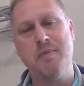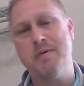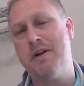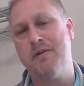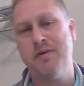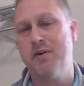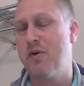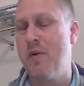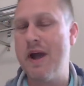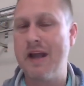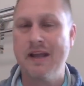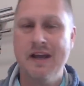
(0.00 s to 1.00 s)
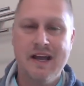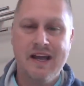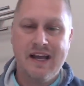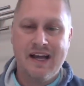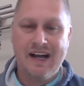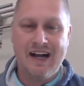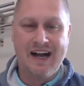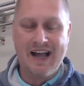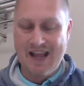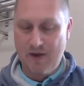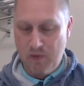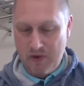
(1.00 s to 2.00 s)
button real quick, uh,
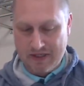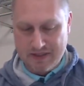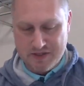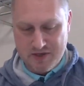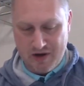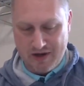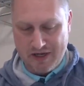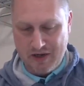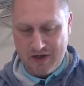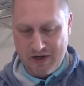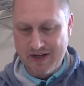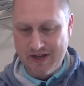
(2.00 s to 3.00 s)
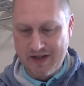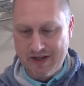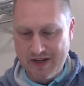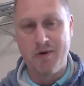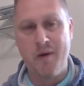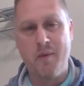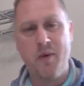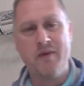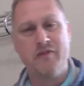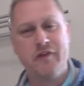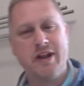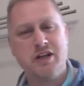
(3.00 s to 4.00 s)
and we'll get started here in just a moment. We're
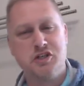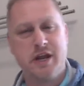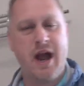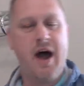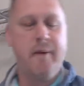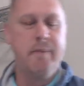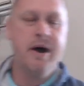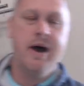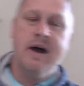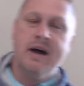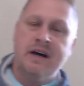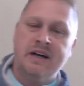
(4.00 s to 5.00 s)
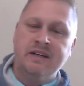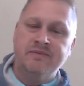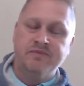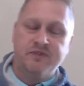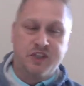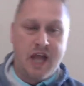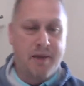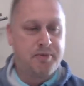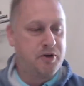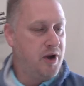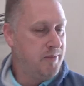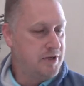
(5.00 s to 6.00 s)
finishing up
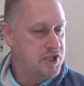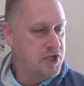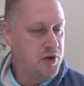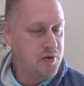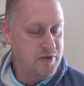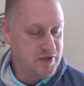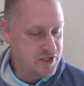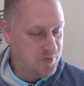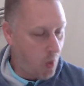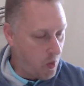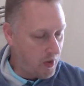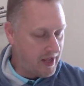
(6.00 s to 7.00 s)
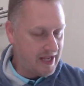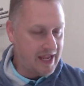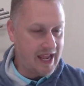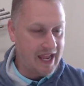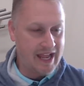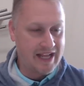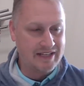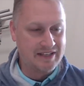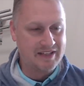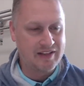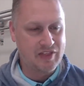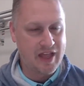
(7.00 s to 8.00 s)
chapter number two this morning, and
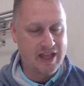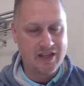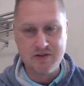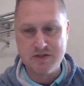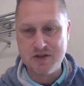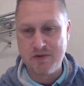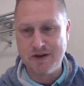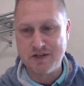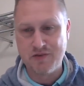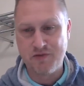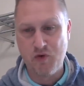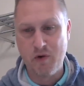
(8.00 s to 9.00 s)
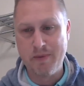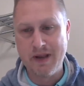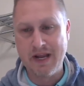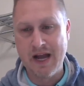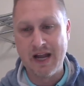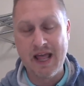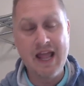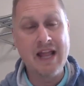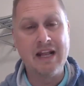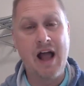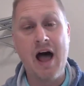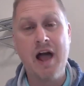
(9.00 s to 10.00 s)
thank you so much for being on.
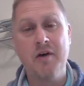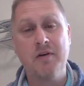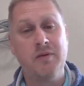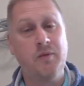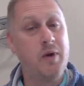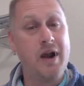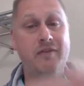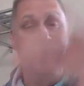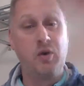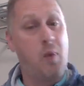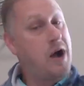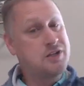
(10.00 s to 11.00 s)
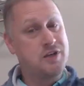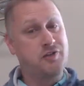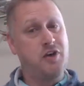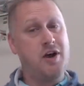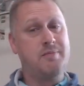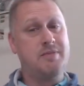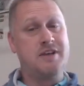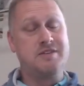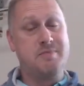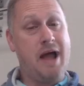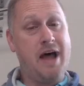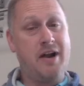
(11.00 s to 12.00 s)
Hey, I don't, wherever you're watching from,
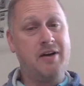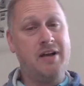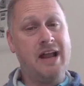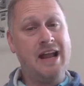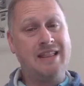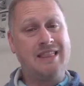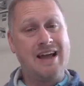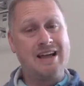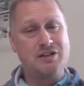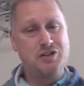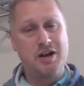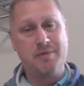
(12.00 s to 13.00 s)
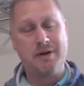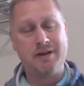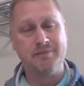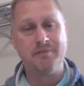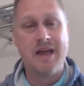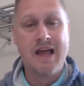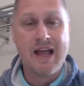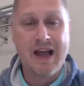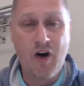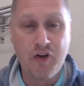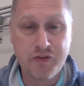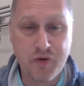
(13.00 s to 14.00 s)
doesn't matter, hit that share button.
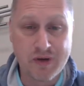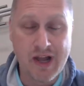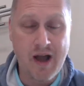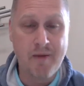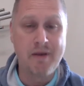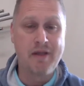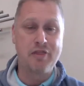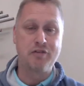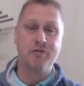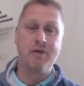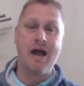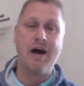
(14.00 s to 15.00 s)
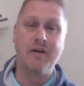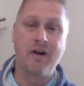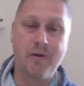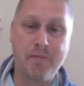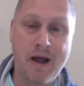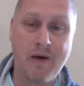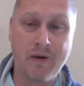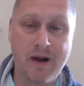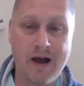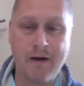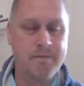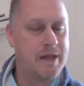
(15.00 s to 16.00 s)
Also, comment throughout our power
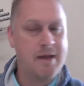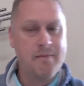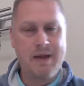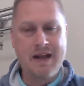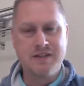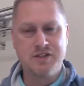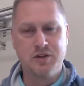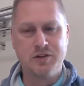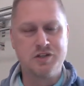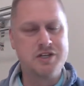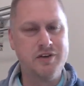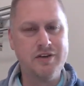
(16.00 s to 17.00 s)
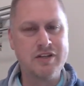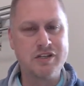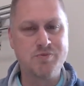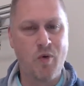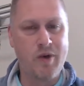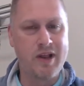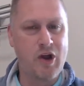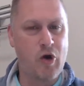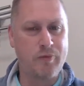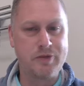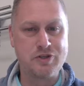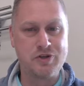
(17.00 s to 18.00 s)
up. Man, it's a little chilly this morning.
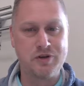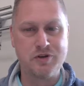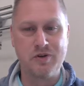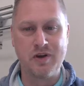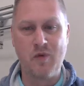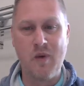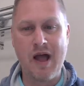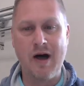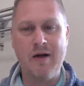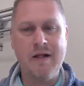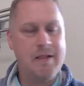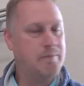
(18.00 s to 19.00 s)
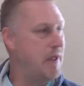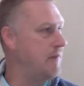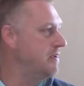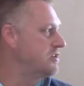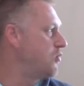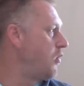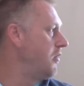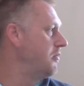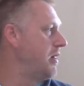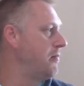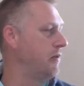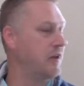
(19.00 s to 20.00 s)
Hope that you're doing well. Maybe it's
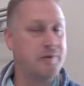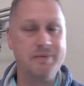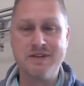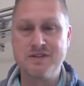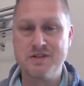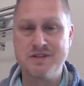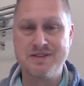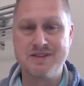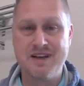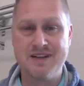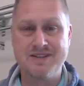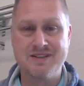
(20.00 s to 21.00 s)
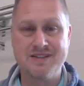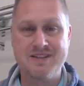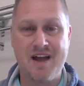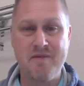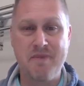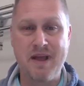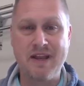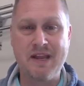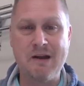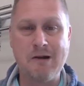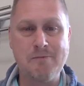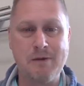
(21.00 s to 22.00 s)
warmed up a little bit since uh, since I've been
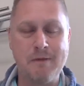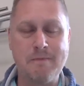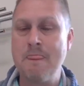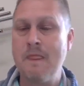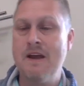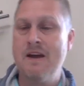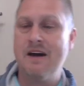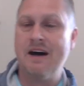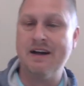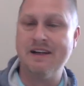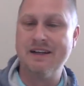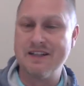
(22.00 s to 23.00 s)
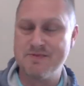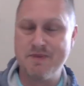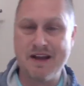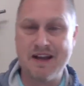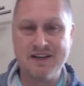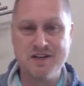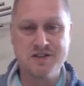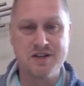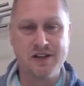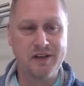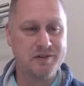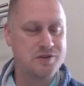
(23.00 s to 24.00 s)
here, but uh, it has been just
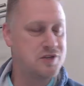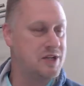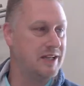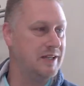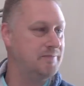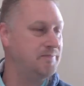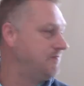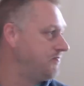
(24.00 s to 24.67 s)
a little chilly